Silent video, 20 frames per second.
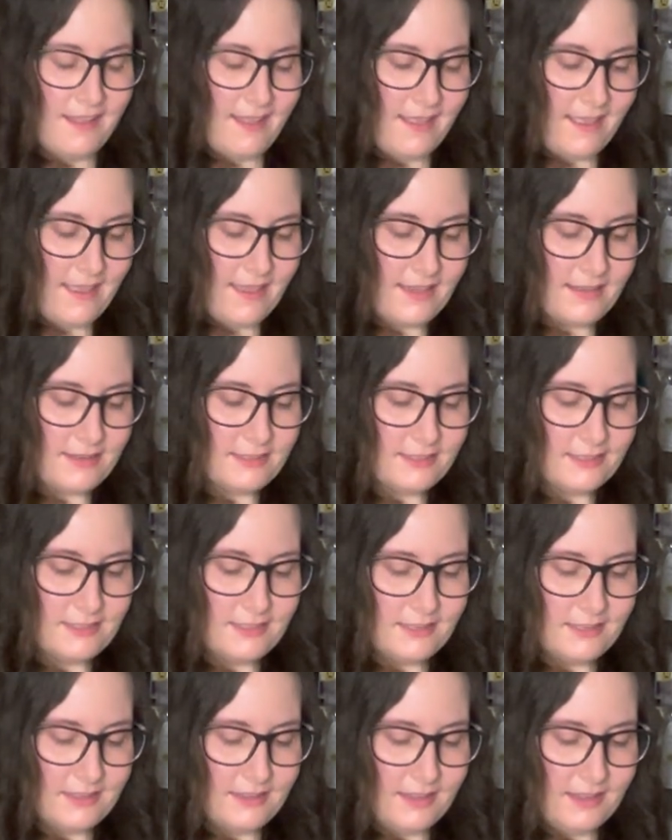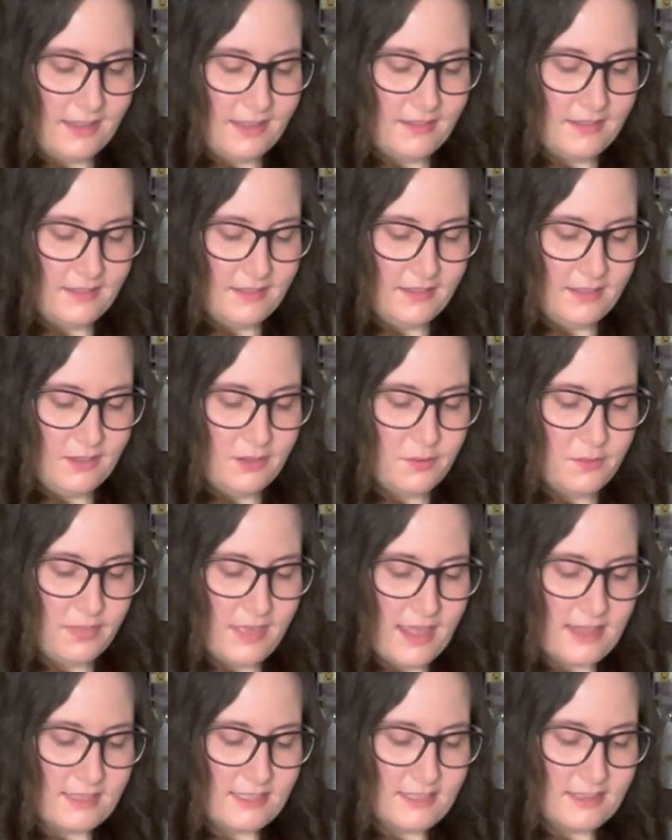And you know,
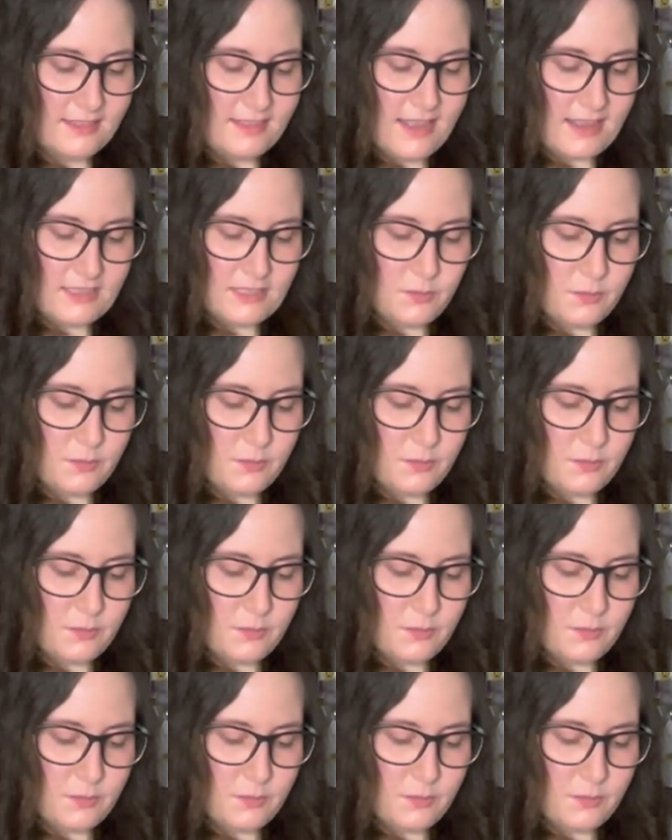that's